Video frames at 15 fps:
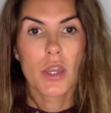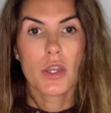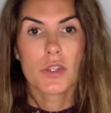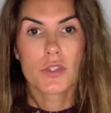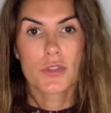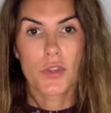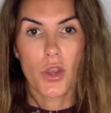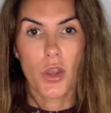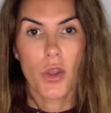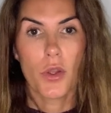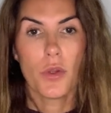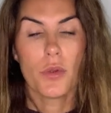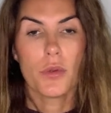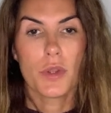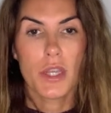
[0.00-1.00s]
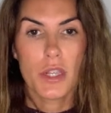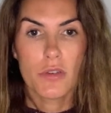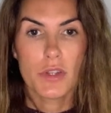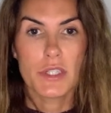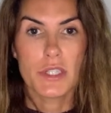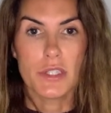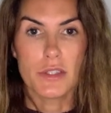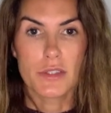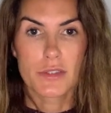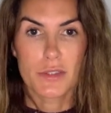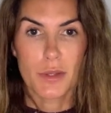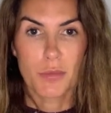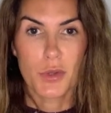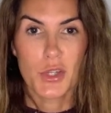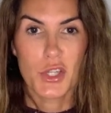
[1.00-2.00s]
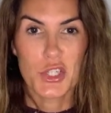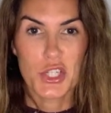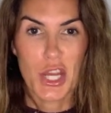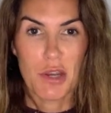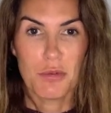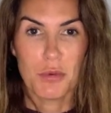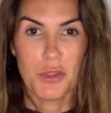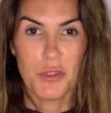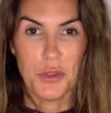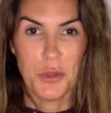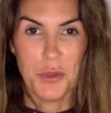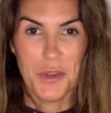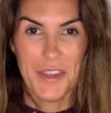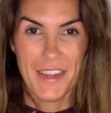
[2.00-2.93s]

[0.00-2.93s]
So here it is, I'm going to share it with you.